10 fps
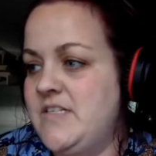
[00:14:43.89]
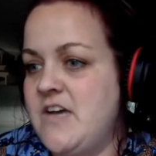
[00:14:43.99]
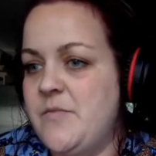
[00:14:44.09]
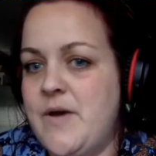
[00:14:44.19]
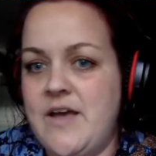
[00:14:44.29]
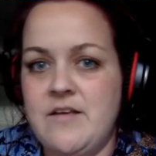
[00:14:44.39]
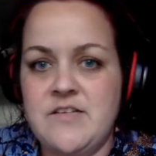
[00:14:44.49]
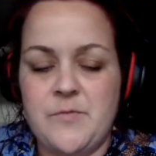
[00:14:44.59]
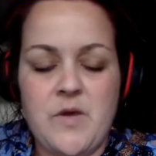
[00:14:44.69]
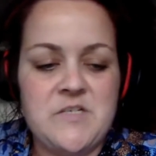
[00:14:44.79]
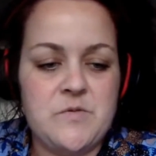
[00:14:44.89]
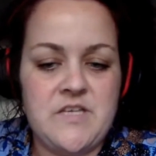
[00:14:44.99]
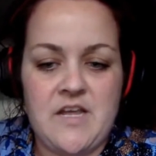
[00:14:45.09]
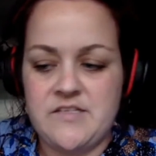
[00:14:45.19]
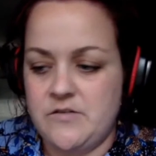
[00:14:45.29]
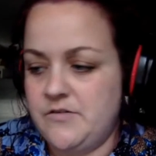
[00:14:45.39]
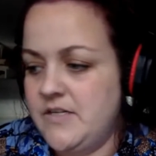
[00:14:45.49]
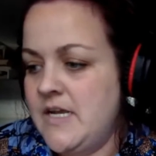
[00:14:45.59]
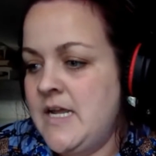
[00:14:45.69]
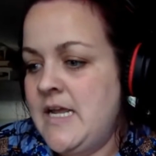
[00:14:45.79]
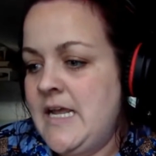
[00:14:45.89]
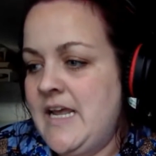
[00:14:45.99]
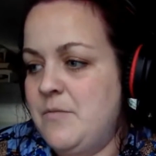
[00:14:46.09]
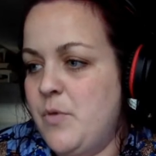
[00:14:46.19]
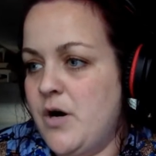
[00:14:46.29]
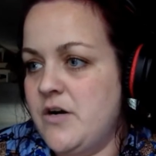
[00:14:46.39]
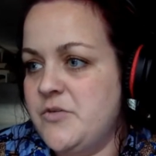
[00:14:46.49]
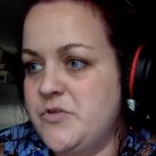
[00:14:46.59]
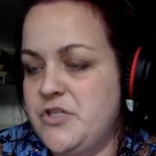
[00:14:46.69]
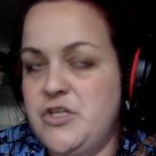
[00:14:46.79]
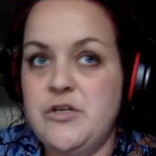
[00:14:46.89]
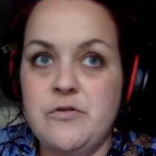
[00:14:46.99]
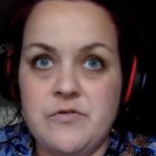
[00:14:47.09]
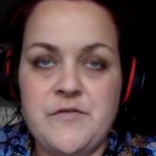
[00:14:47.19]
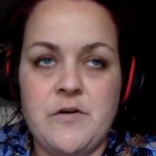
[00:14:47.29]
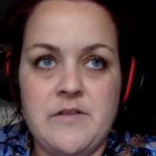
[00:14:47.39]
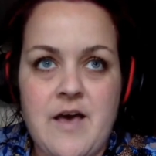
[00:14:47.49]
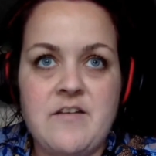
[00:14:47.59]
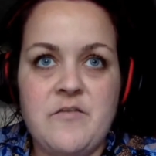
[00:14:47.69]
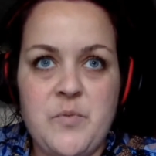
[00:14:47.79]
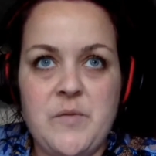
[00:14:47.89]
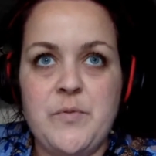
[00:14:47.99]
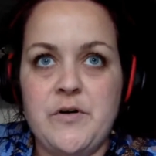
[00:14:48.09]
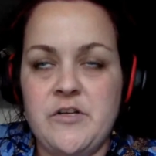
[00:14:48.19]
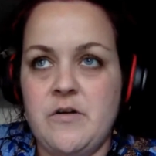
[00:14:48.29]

South by Southwest was canceled in March, which is huge for a lot of people.